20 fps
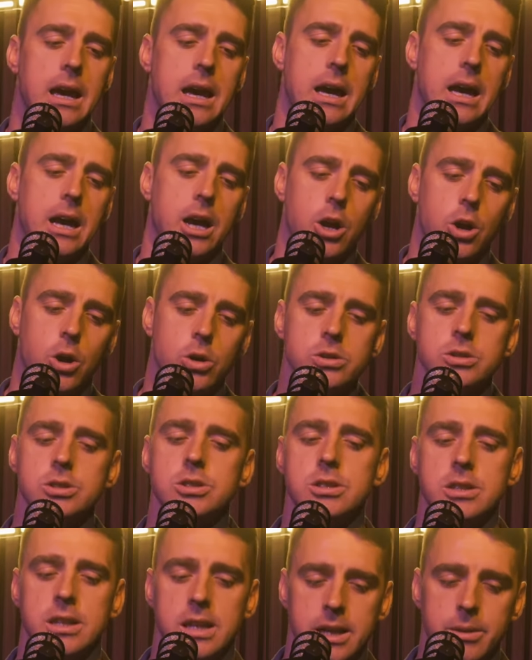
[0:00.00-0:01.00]
And
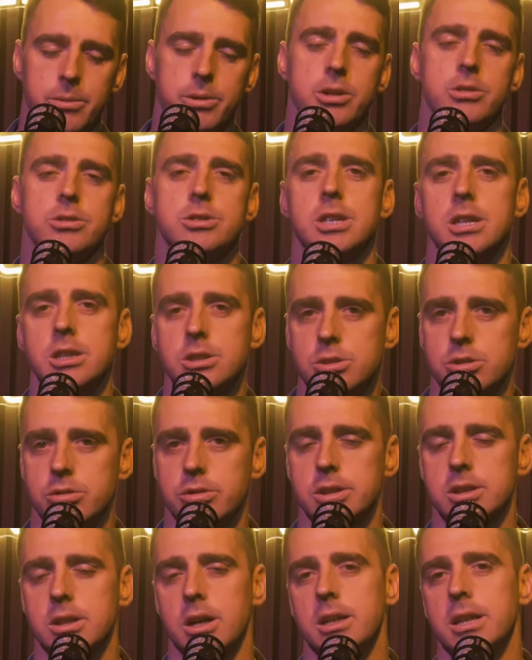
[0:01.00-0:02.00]
constantly, when you see
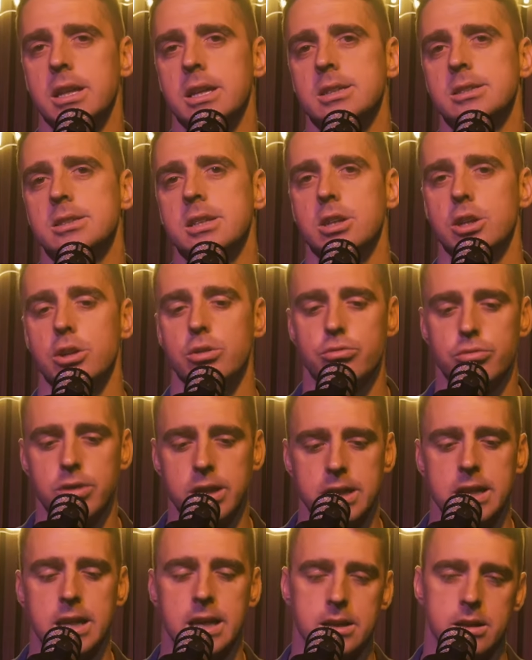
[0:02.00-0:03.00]
stories like this and you
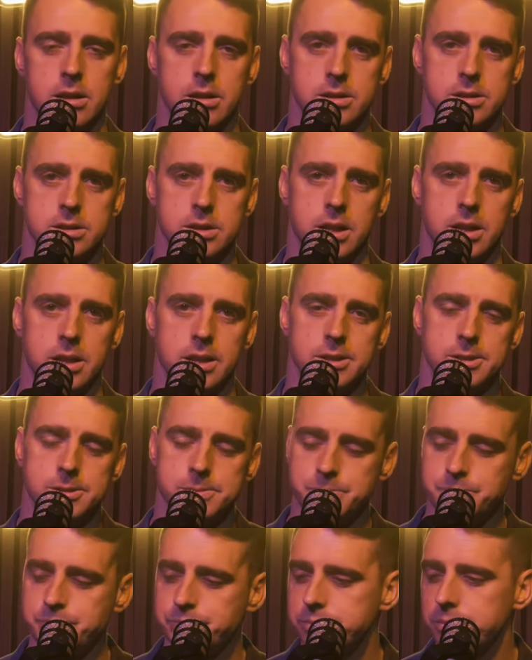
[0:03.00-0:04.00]
read headlines like this,
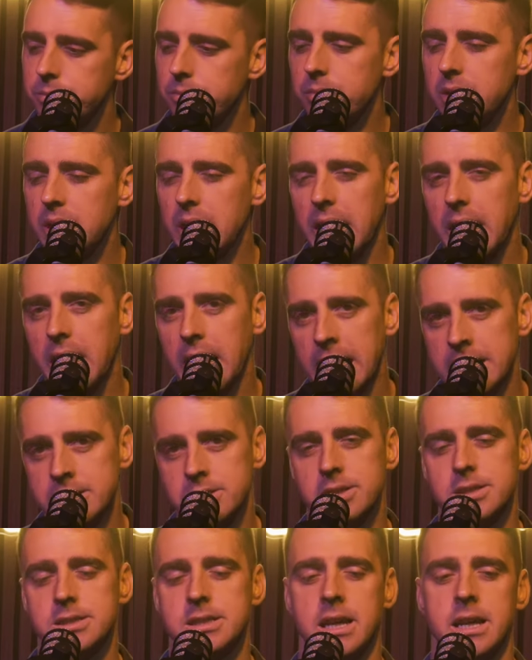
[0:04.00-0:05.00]
as
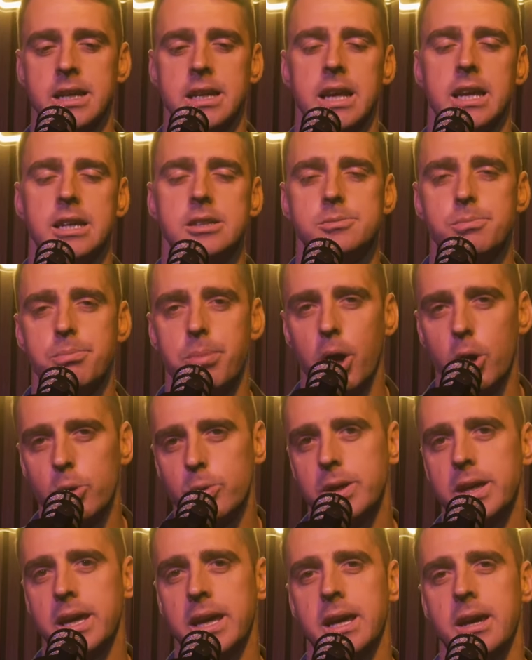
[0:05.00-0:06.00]
I said, it's
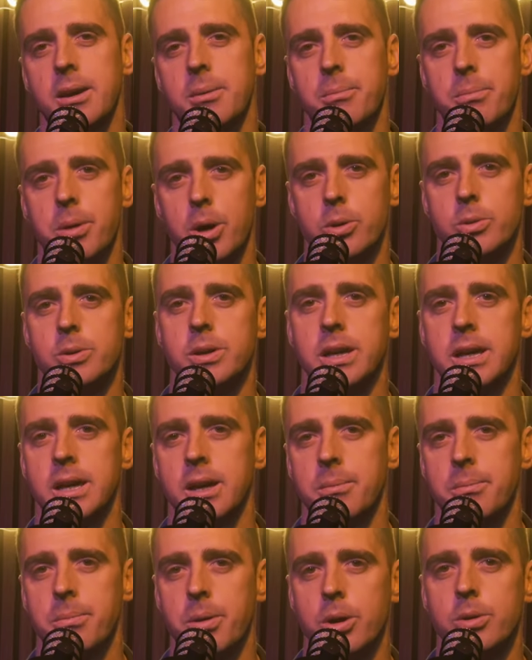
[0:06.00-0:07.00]
poking and poking
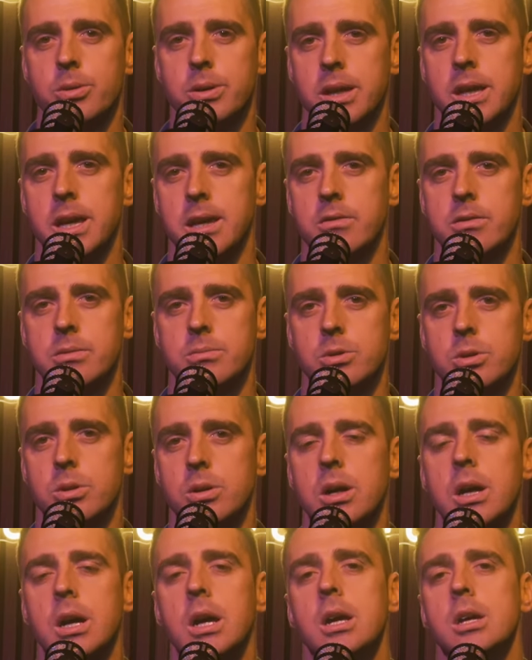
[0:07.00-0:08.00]
and poking even
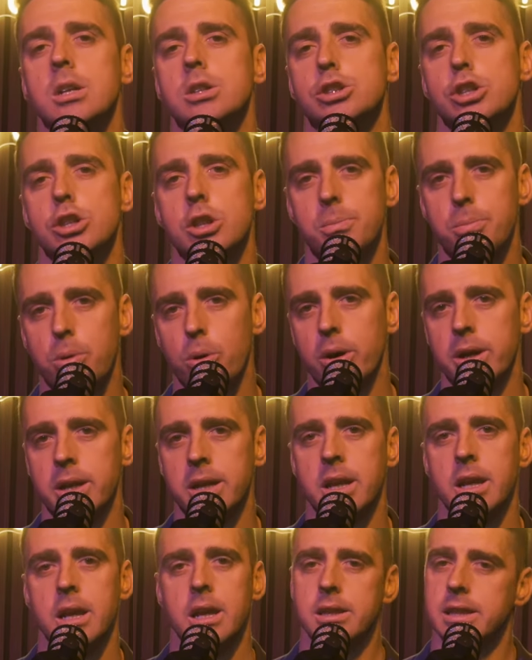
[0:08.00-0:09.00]
more, to the
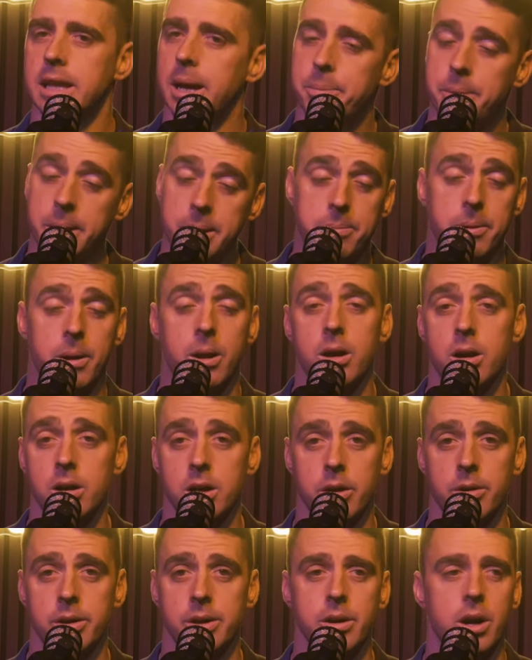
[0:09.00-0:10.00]
point that people are going,